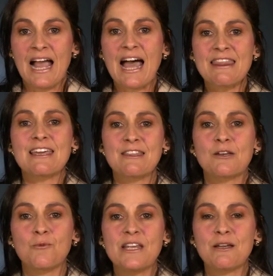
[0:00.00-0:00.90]
I think
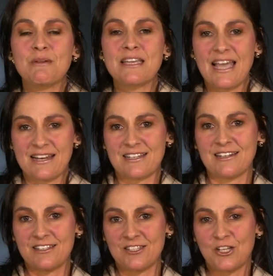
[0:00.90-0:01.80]
that we can be
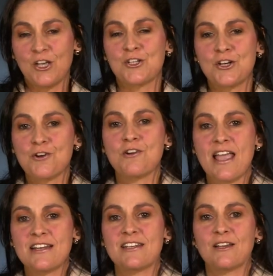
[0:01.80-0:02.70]
catalysts to
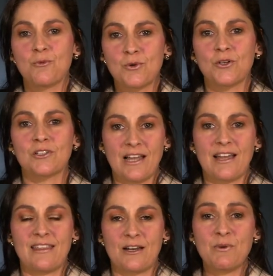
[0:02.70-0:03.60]
creating a world
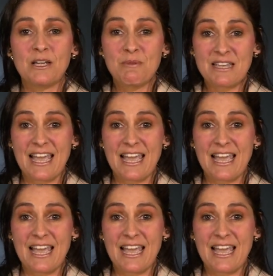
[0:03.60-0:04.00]
like that. We can be